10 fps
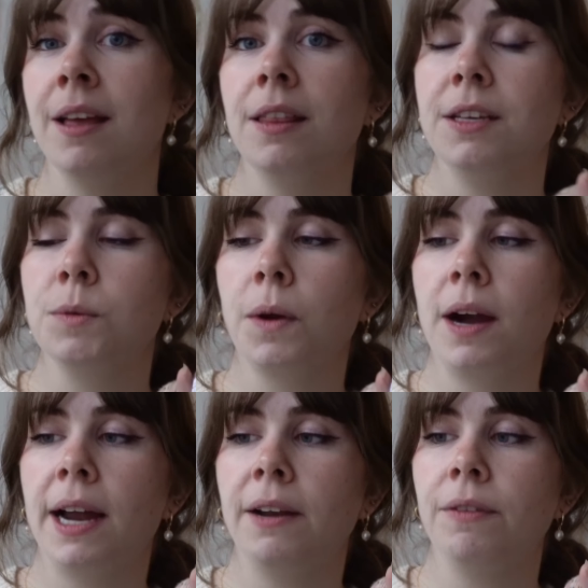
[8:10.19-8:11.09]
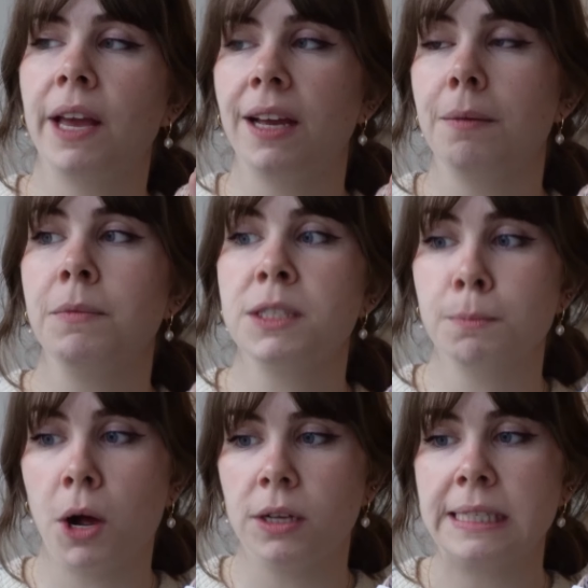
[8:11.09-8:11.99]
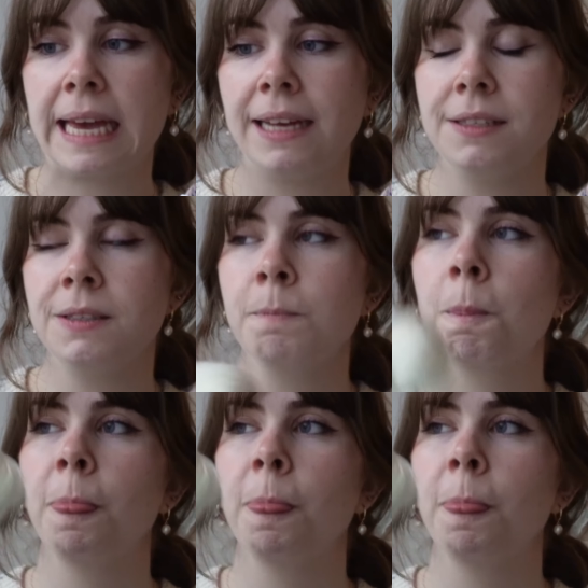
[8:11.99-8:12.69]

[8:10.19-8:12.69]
These were kind of like small skeins.